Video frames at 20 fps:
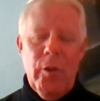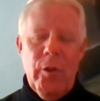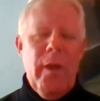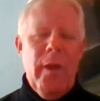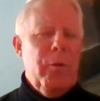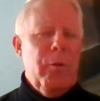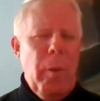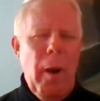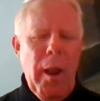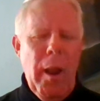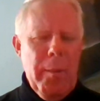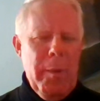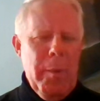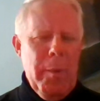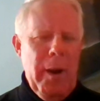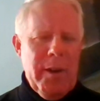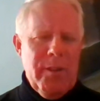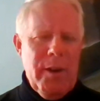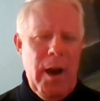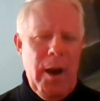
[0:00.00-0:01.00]
So those would probably be
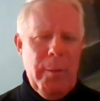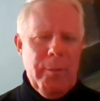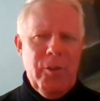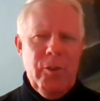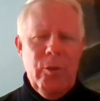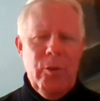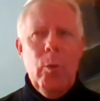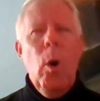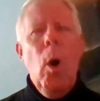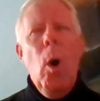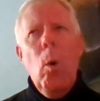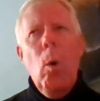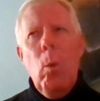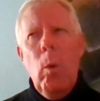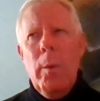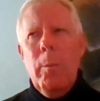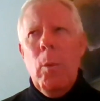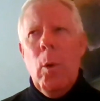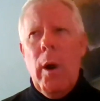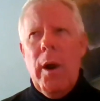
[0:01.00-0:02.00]
my top 2.
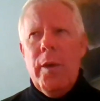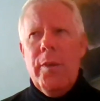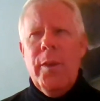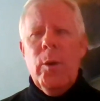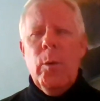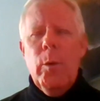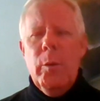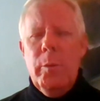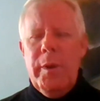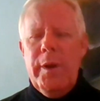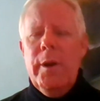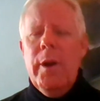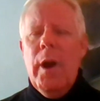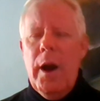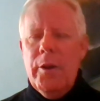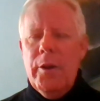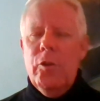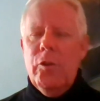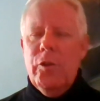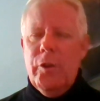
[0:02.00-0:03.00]
One more I think would be
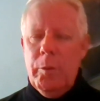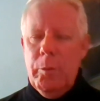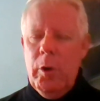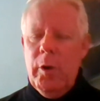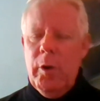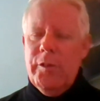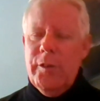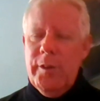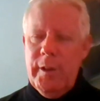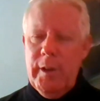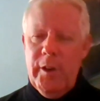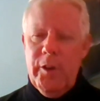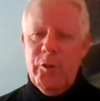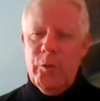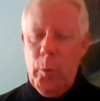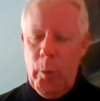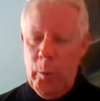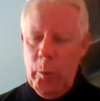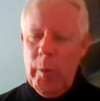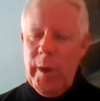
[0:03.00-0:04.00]
not using bulleted
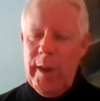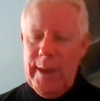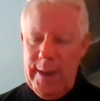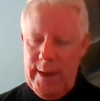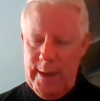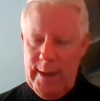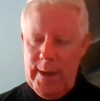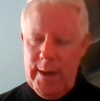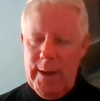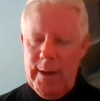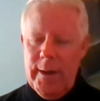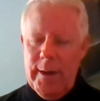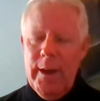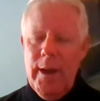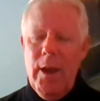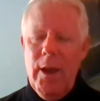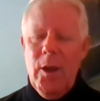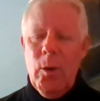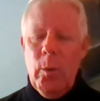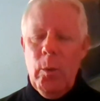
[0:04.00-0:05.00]
lists when we can.
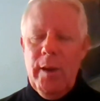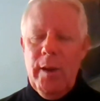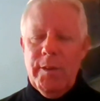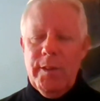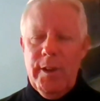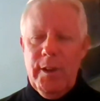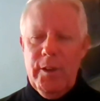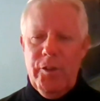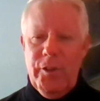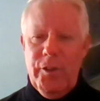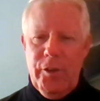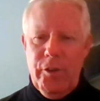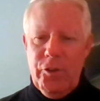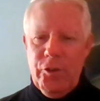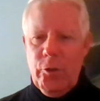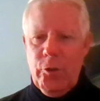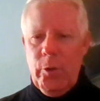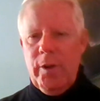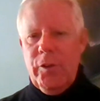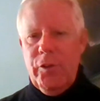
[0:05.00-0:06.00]
We have a tendency to
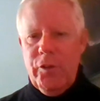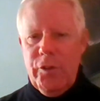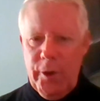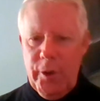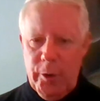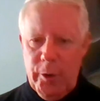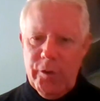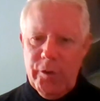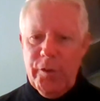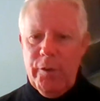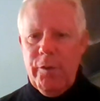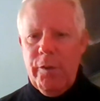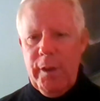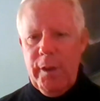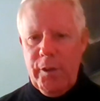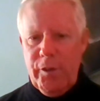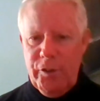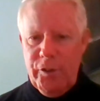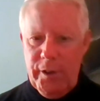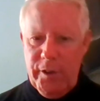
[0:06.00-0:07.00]
string a series of
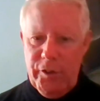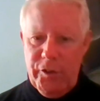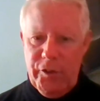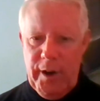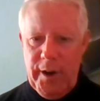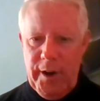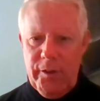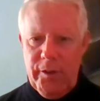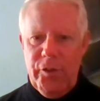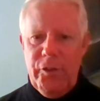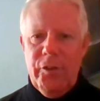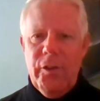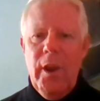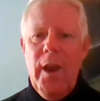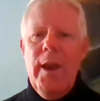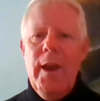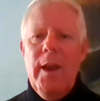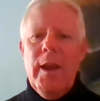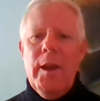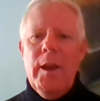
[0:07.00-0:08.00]
things in a sentence.
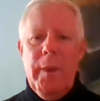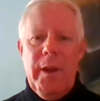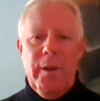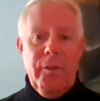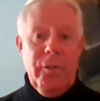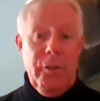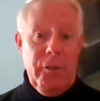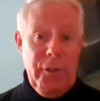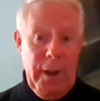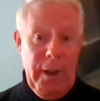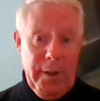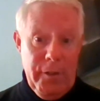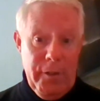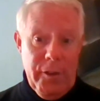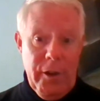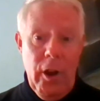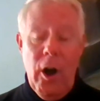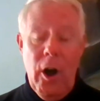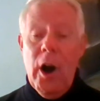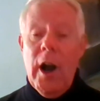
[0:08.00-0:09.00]
It makes the
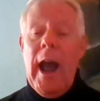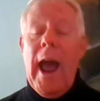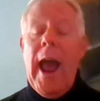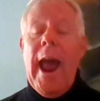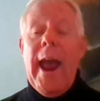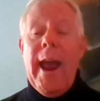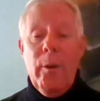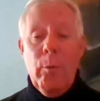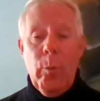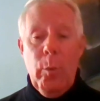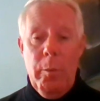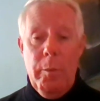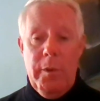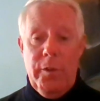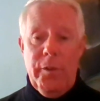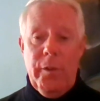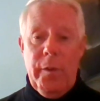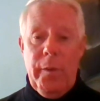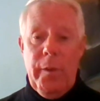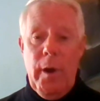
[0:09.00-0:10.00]
sentence long, and we're
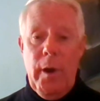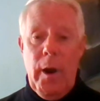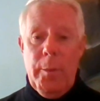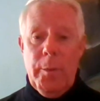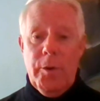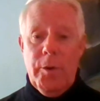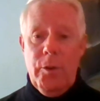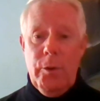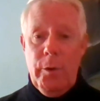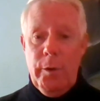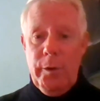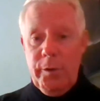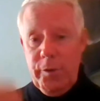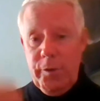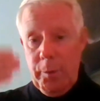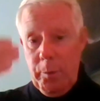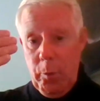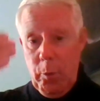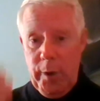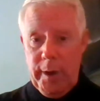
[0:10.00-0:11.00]
missing the opportunity
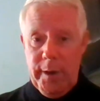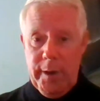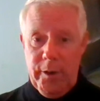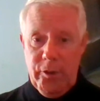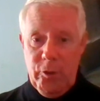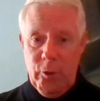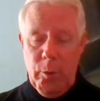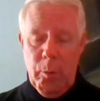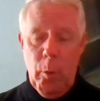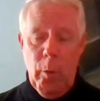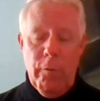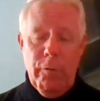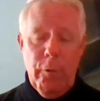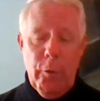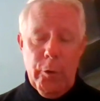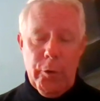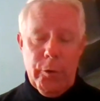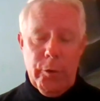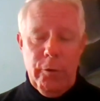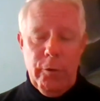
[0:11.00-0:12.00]
to bring it into a more
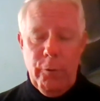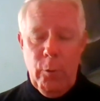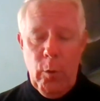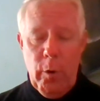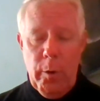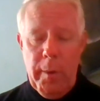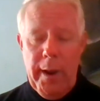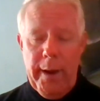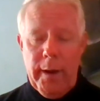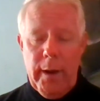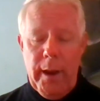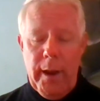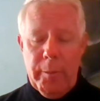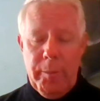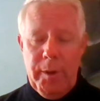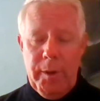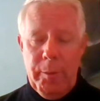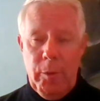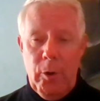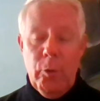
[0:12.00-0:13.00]
vertical format like
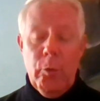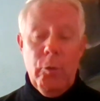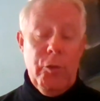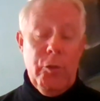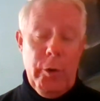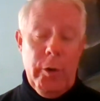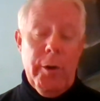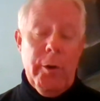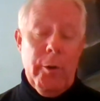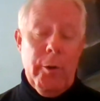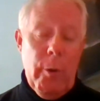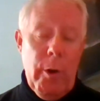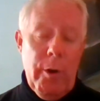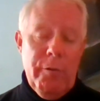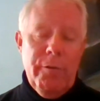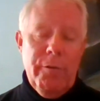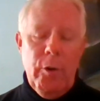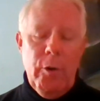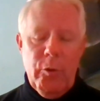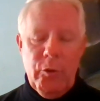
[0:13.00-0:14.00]
people who certainly are on
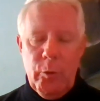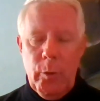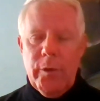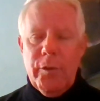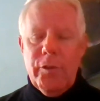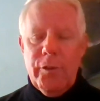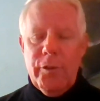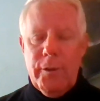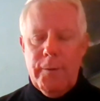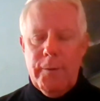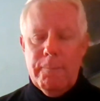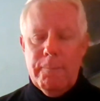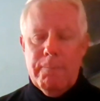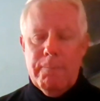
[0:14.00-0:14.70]
phones want to see.